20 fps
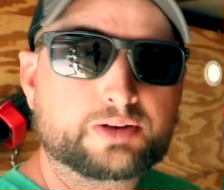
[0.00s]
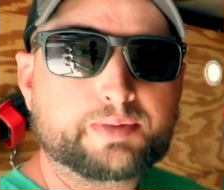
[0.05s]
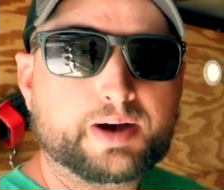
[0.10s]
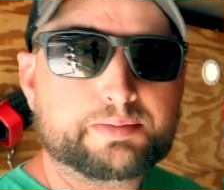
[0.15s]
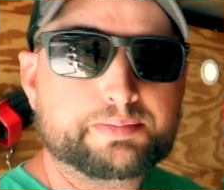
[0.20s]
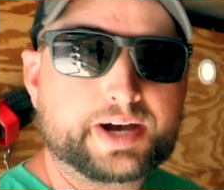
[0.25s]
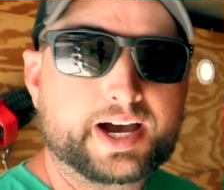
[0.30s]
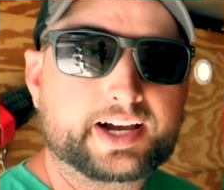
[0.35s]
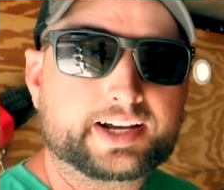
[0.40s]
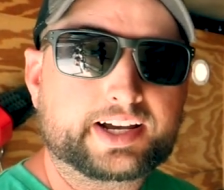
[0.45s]
you
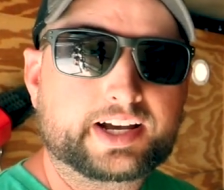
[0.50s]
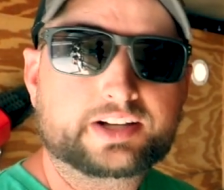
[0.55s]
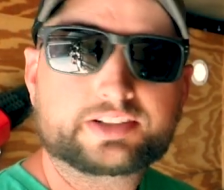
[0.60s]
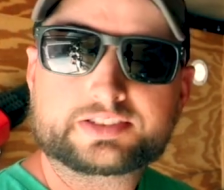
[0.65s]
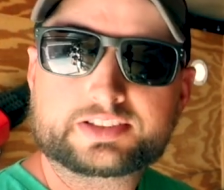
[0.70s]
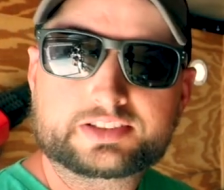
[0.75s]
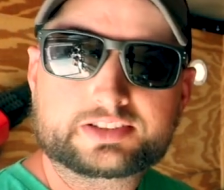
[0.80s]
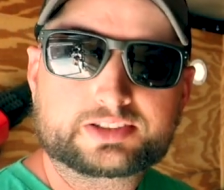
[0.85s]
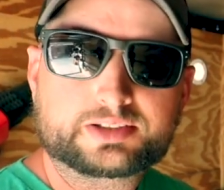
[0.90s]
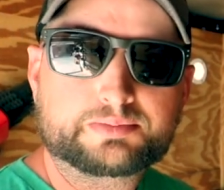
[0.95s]
my
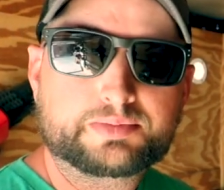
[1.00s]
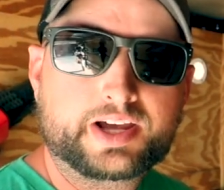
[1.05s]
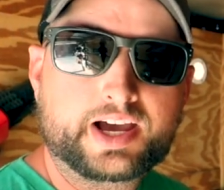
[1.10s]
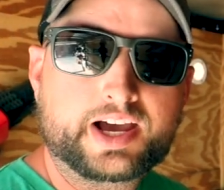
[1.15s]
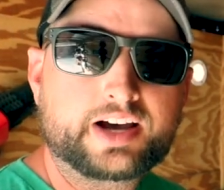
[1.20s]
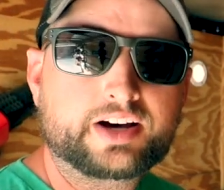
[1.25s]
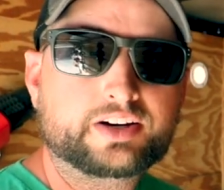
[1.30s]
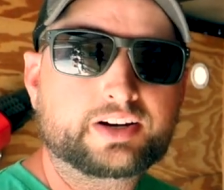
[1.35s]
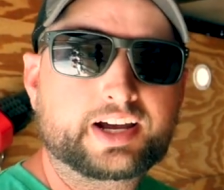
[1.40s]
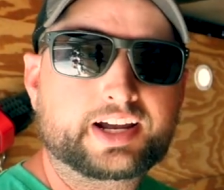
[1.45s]
Packout system
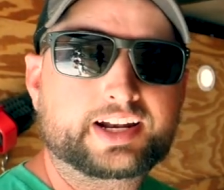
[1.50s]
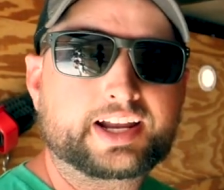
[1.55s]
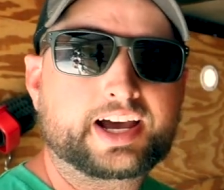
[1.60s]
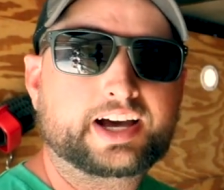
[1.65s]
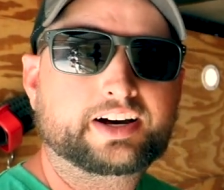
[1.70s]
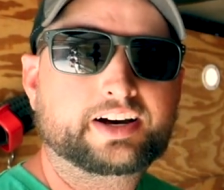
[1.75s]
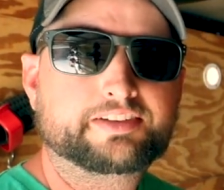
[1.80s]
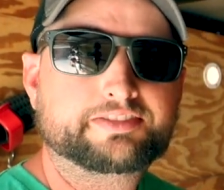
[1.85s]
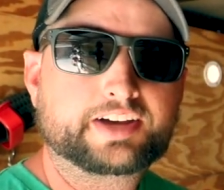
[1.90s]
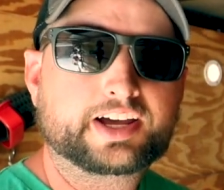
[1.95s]
now and
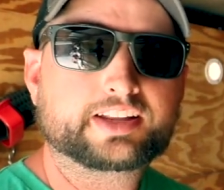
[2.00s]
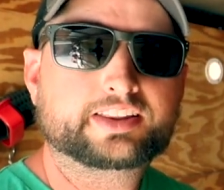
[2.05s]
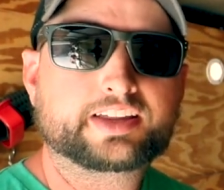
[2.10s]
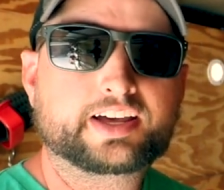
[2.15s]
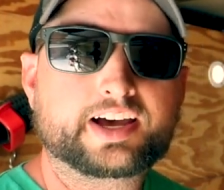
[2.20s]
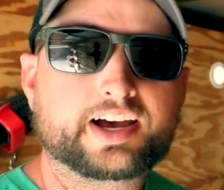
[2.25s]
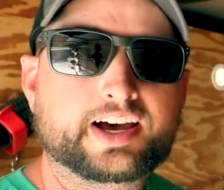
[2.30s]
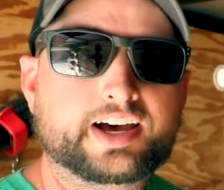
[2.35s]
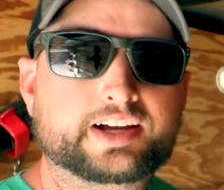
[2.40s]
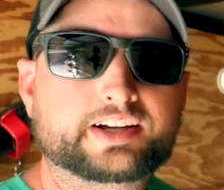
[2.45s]
how I've got
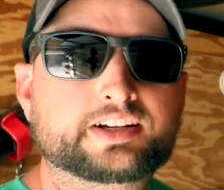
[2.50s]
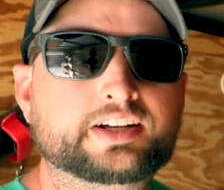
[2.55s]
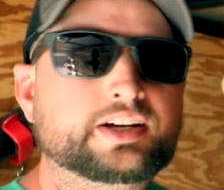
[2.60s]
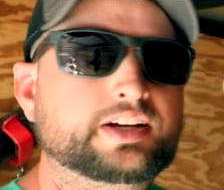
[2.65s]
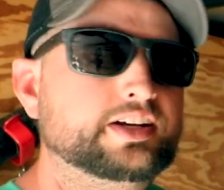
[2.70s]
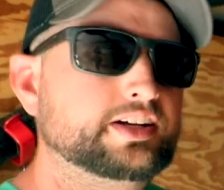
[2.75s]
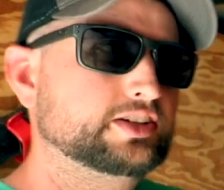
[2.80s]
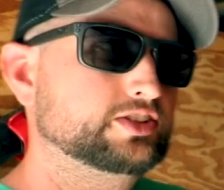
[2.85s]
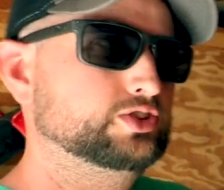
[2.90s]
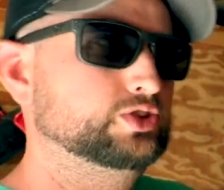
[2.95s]
that
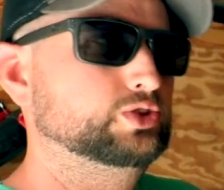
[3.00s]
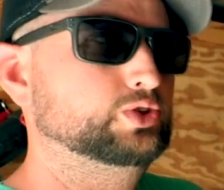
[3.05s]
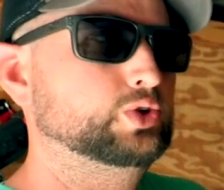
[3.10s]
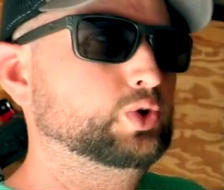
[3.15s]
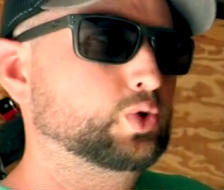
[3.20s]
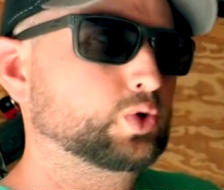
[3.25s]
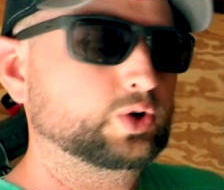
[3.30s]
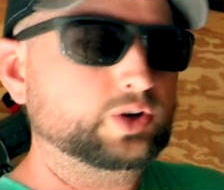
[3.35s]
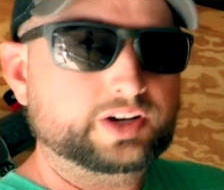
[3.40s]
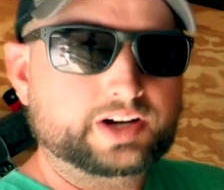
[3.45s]
to
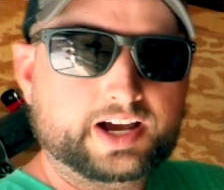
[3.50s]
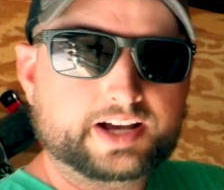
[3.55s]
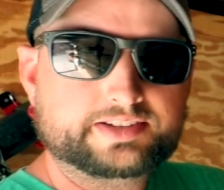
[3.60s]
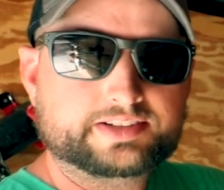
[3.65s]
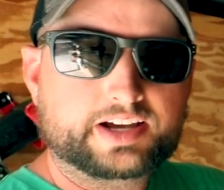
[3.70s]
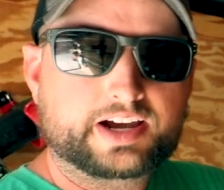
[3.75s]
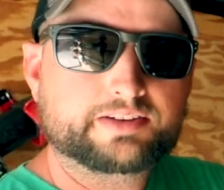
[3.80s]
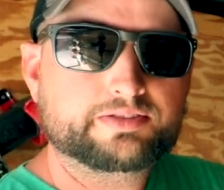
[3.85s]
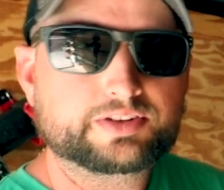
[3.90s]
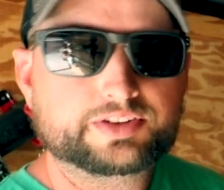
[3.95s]

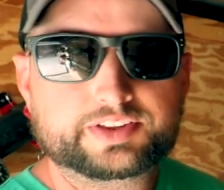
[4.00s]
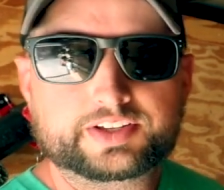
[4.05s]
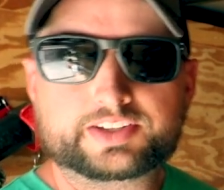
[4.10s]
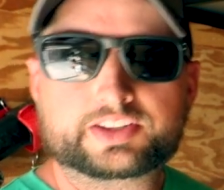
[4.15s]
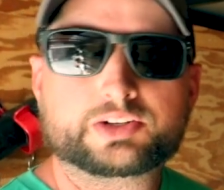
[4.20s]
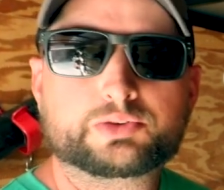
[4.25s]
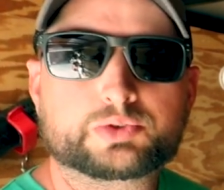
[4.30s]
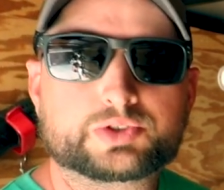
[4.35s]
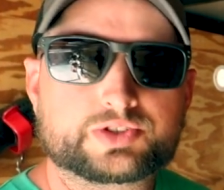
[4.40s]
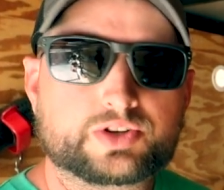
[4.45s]
organize
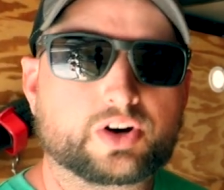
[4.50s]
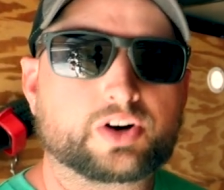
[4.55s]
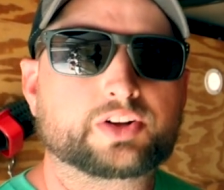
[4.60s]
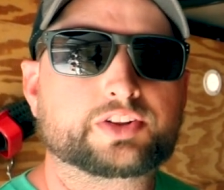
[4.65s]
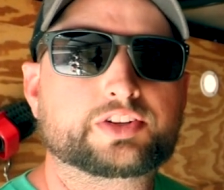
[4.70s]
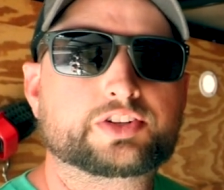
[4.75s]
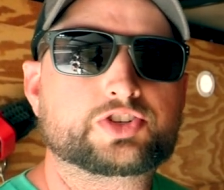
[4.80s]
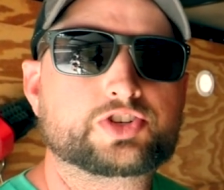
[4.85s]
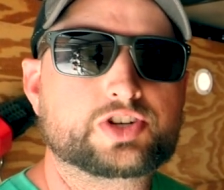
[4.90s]
everything that was on the